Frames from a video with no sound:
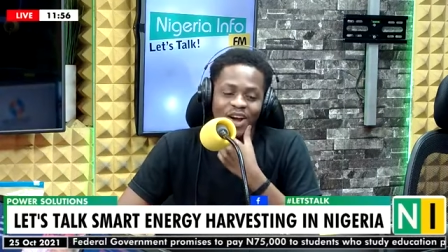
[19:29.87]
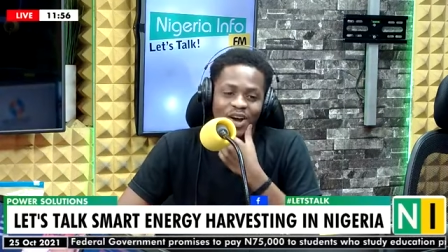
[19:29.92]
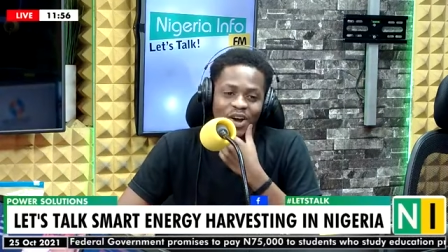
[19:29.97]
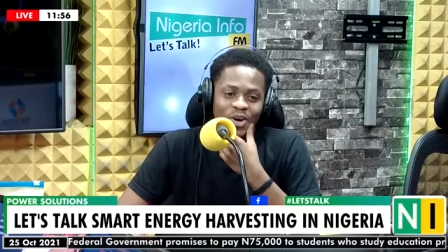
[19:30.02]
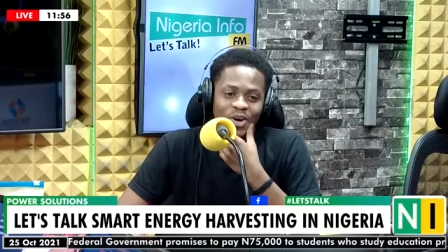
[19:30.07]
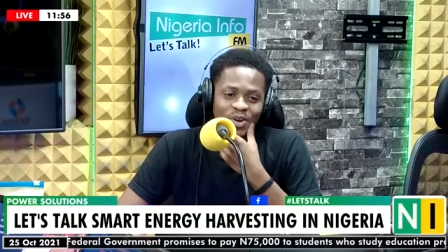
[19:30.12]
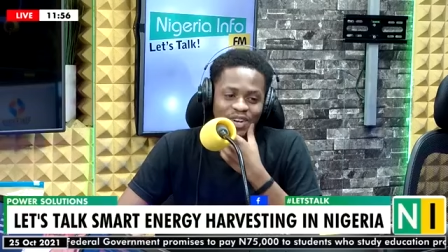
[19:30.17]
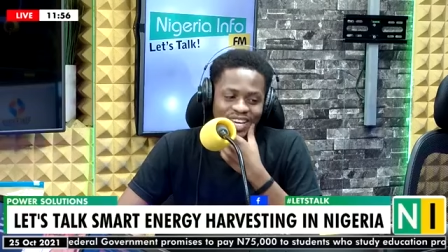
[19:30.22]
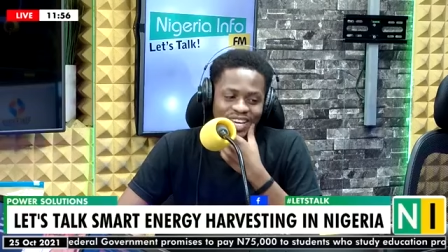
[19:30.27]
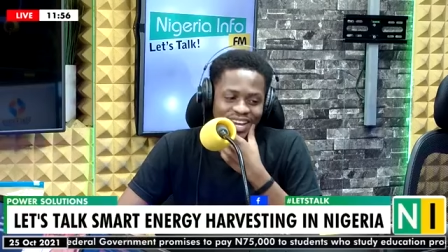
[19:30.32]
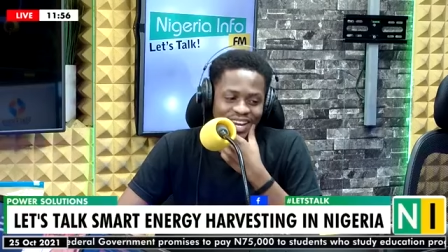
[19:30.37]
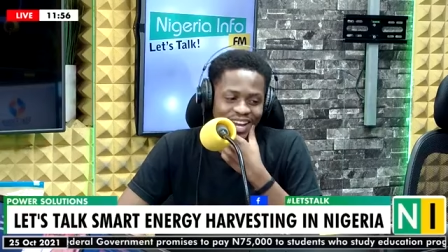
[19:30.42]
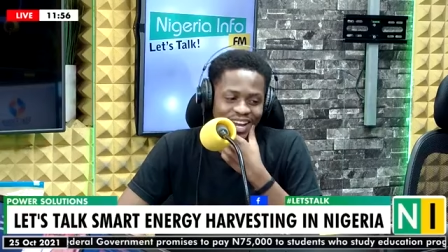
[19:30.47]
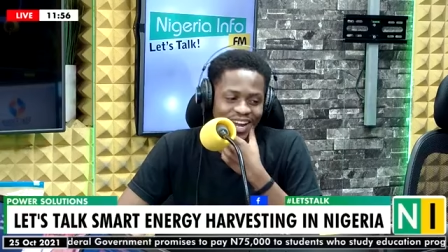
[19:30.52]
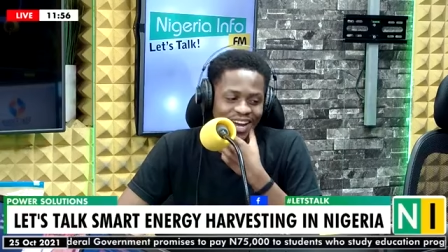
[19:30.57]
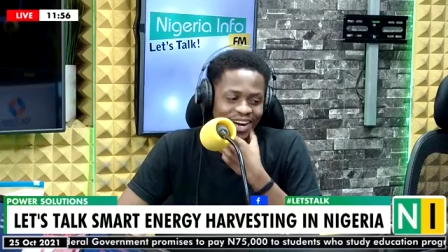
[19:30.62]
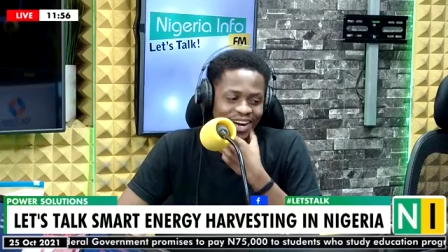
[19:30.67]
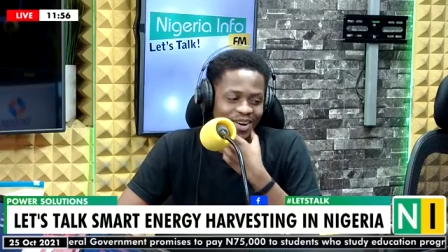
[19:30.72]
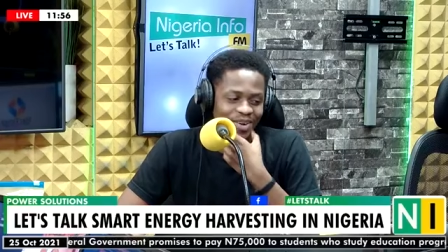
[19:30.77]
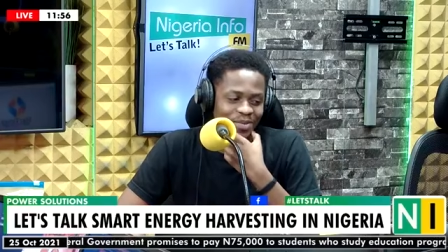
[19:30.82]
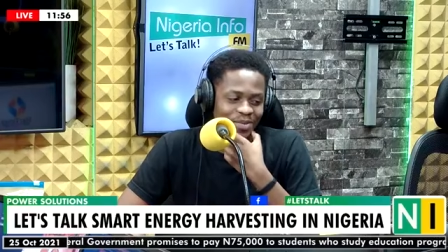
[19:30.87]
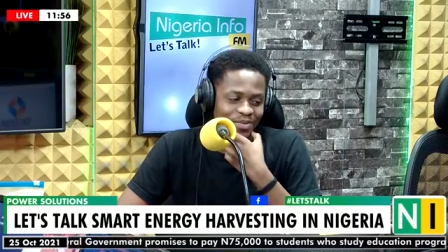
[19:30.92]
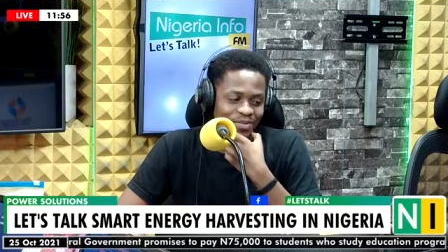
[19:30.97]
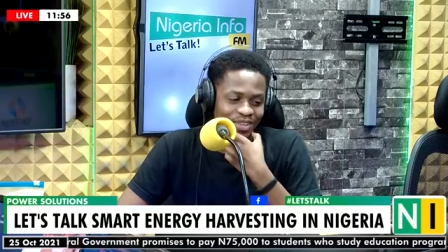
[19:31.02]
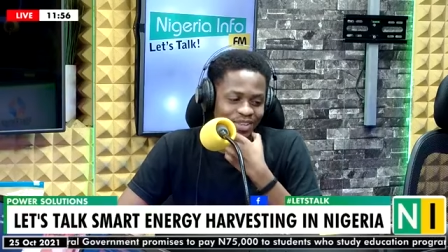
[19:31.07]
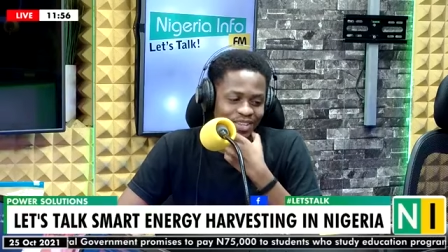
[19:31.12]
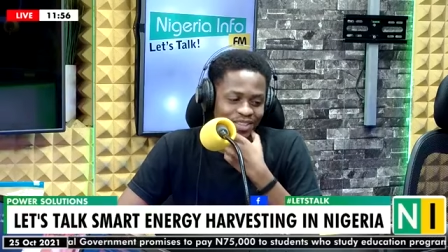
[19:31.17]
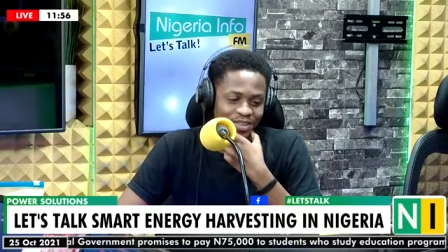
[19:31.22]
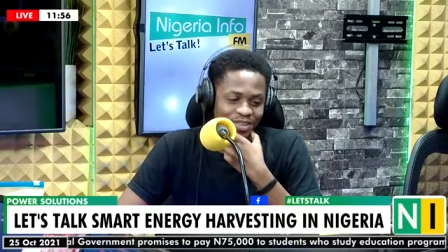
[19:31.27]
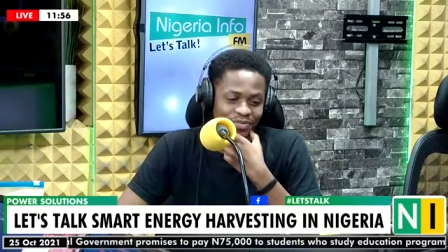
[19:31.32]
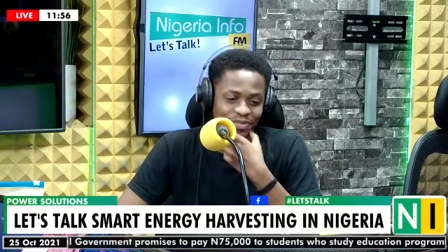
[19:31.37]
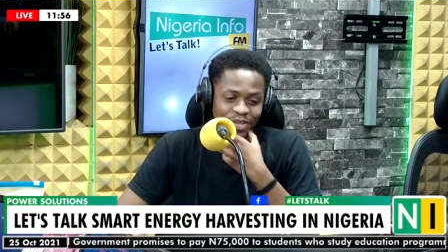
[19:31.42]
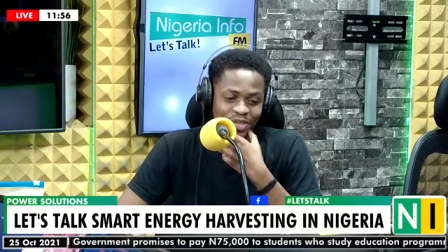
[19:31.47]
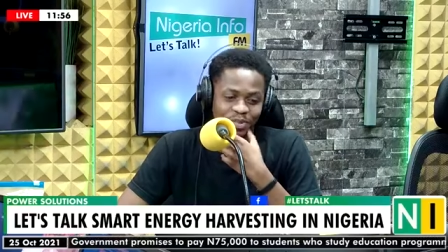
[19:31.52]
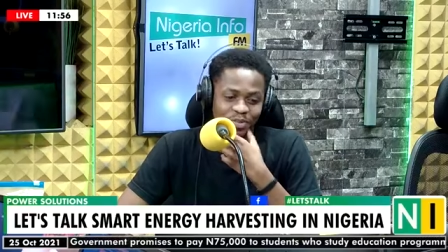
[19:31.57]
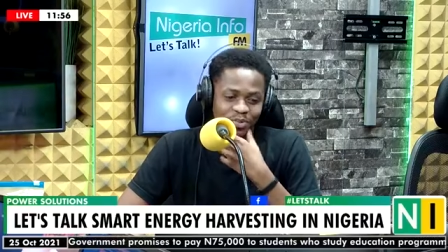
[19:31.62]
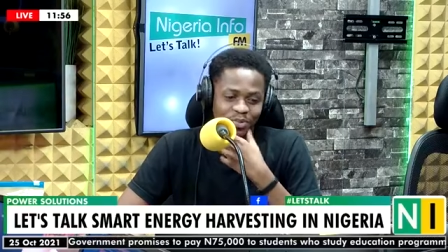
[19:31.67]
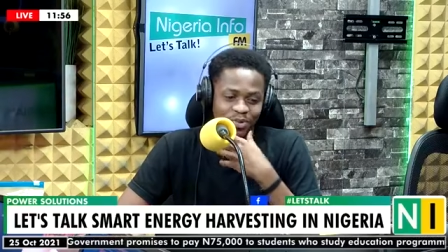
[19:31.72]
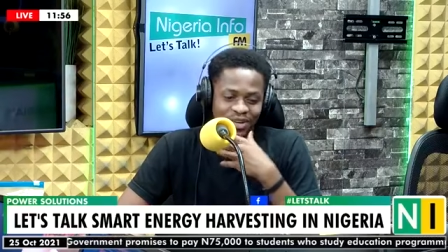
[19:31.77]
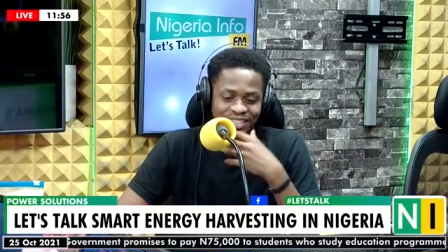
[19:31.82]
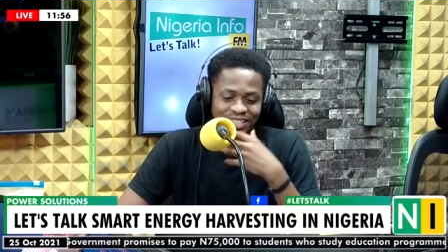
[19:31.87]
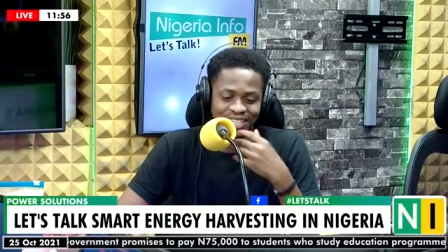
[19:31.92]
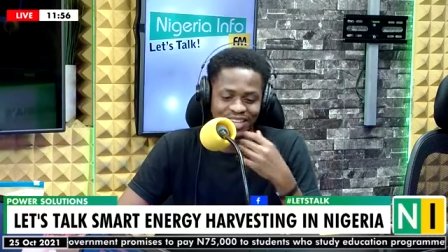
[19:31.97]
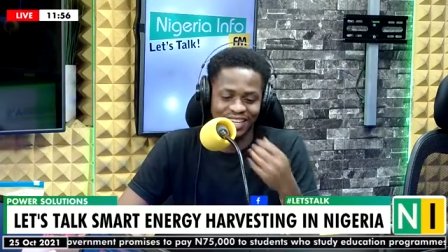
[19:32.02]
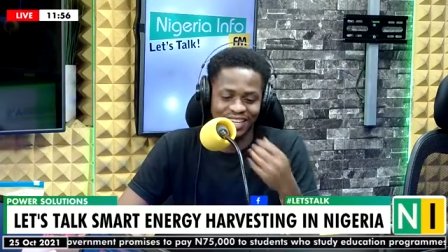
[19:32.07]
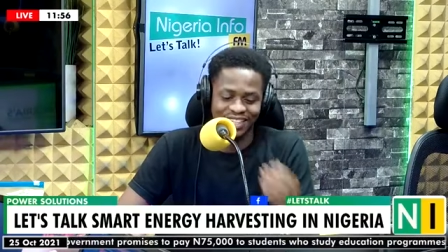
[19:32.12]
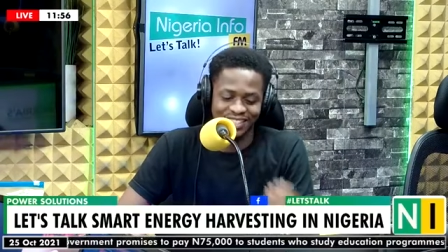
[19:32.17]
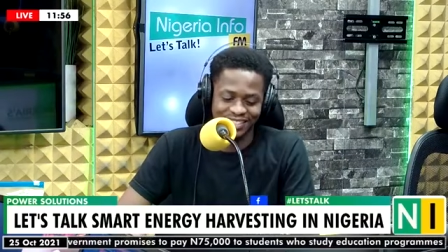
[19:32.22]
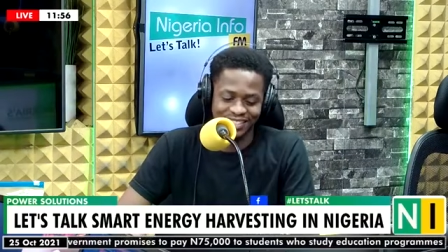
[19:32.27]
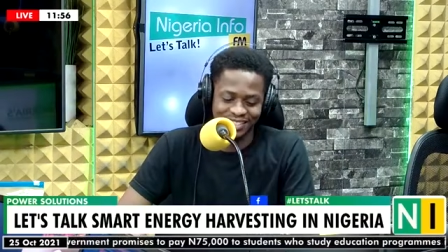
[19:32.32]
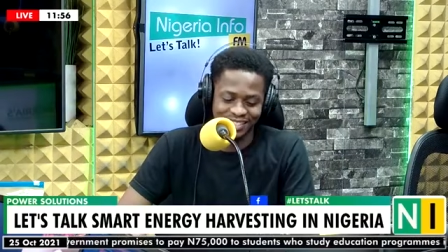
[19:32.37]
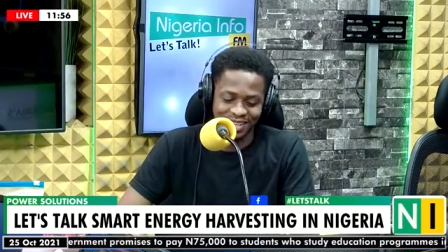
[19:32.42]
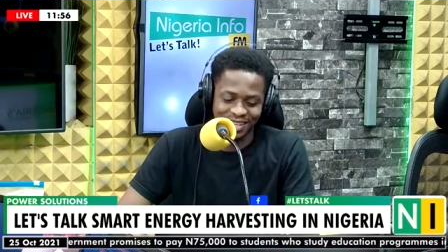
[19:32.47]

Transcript: Okay. The first people we're targeting